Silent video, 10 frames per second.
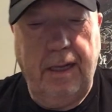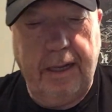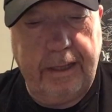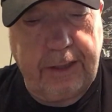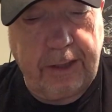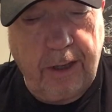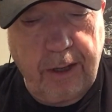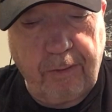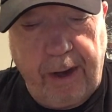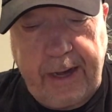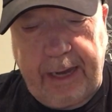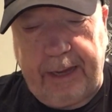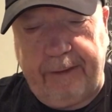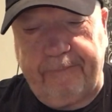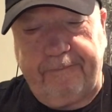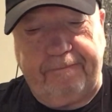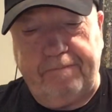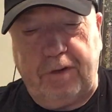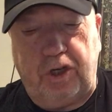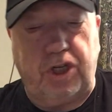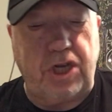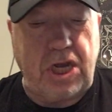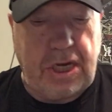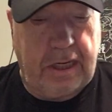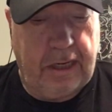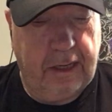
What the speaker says: songwriting machine.